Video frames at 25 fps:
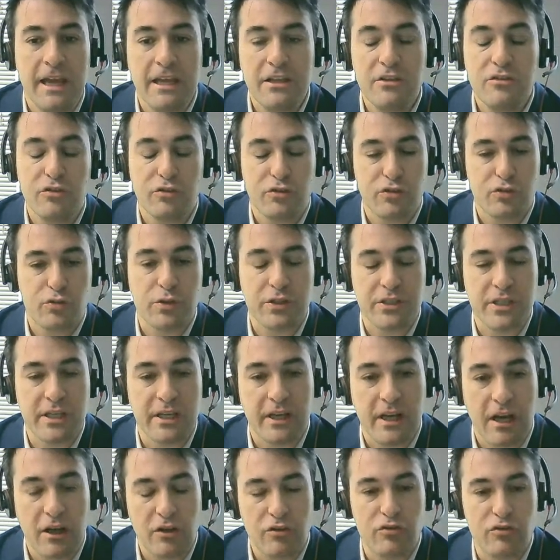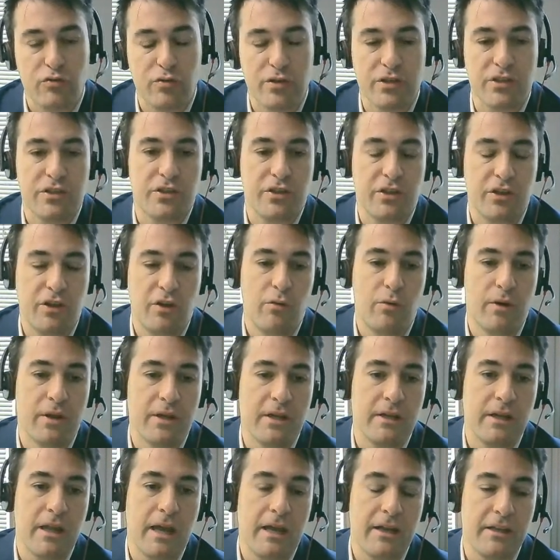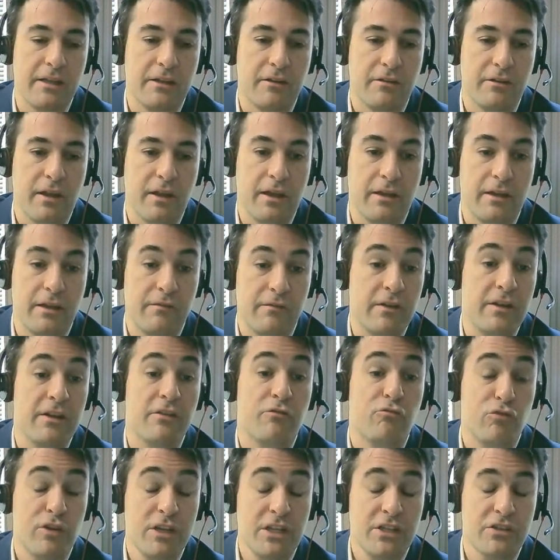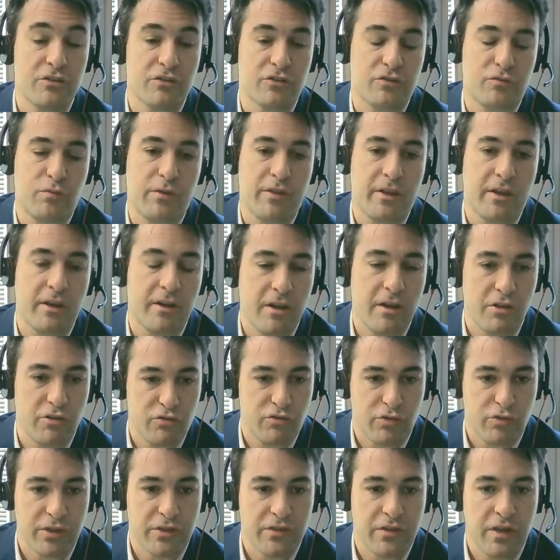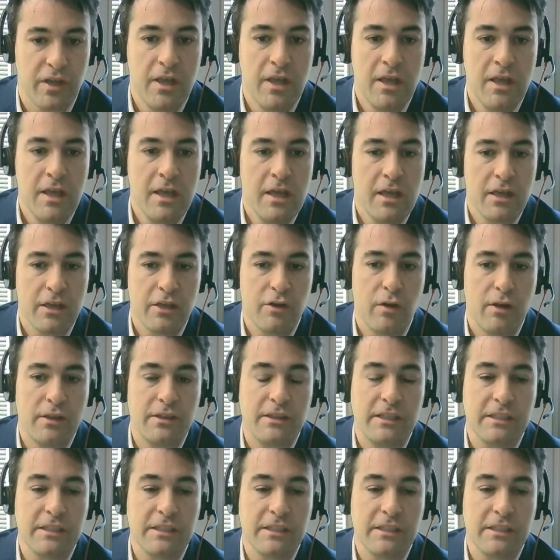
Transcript: industries in countries, you know, and even in regions within countries, you know.